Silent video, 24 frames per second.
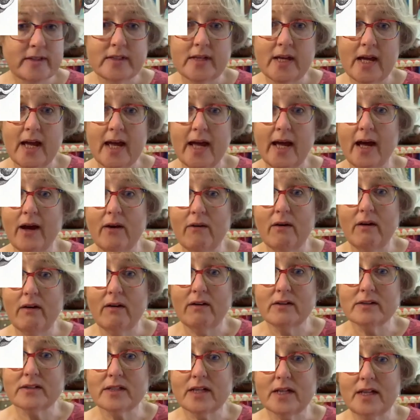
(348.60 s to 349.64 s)
How
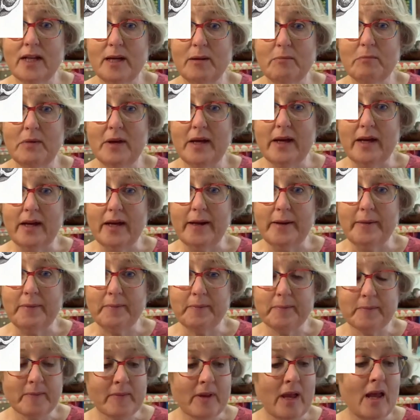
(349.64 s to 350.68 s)
hard can it be?
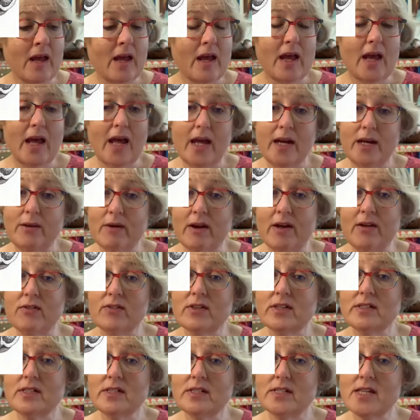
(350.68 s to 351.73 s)
Anyway,
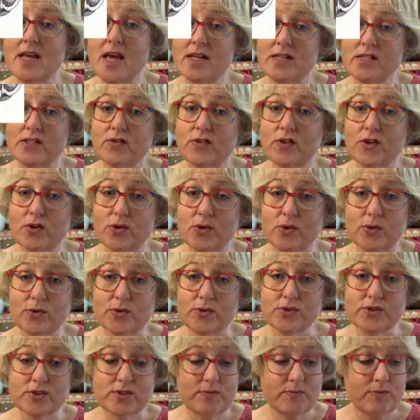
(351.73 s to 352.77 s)
this is the end of the
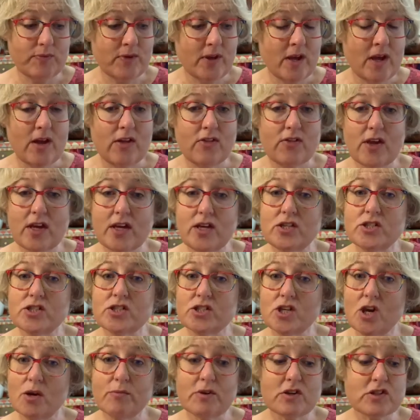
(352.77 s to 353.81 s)
course. Thank you
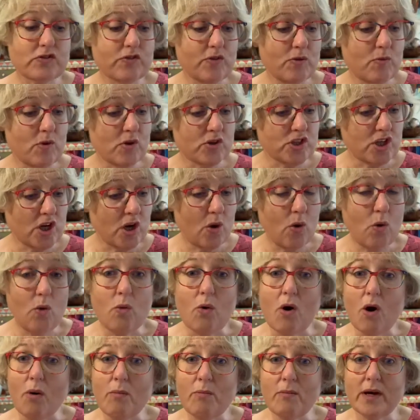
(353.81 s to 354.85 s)
so much for watching. Oh,
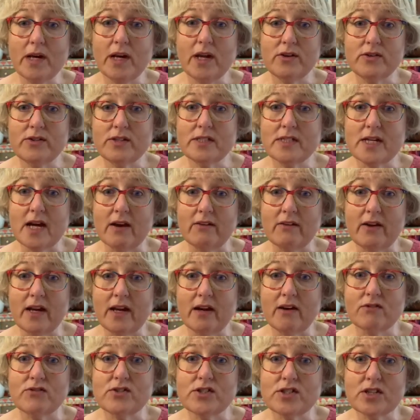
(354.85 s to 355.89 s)
on my notes down here,
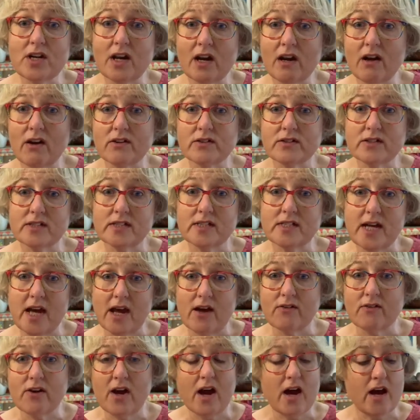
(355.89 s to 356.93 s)
I've just glanced
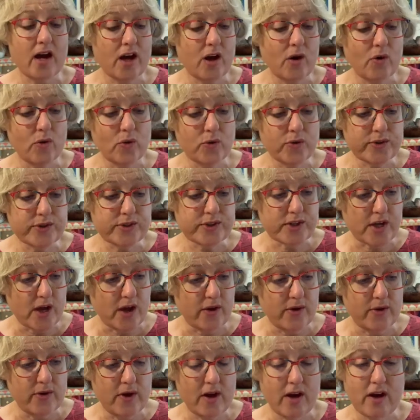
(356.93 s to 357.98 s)
down. I
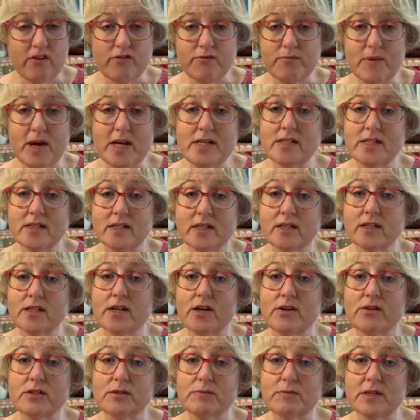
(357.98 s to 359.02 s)
also have made a little
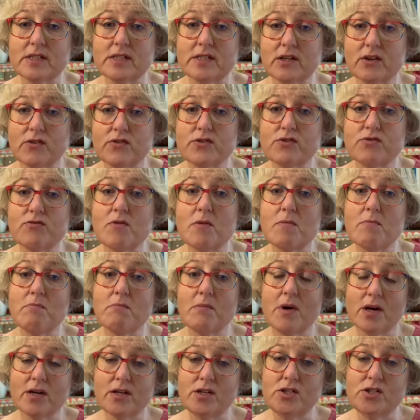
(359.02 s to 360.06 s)
note to myself to
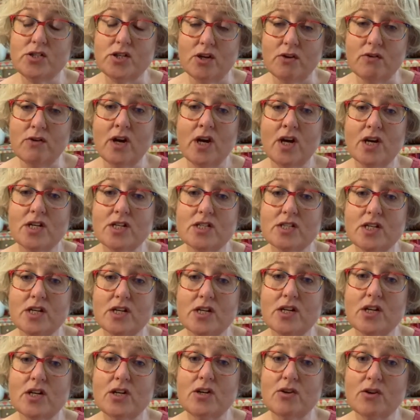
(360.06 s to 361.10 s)
remind you to
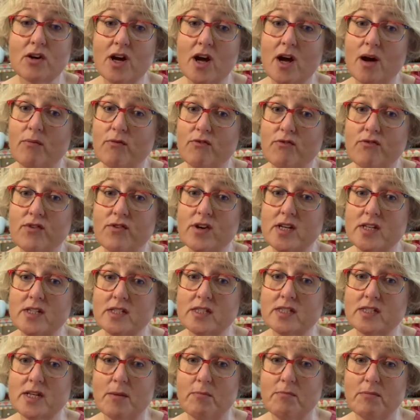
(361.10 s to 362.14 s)
look up Frida
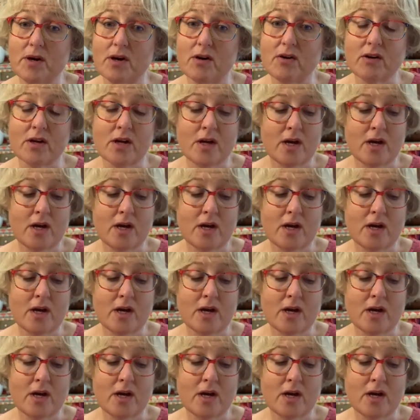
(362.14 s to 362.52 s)
Stenmark,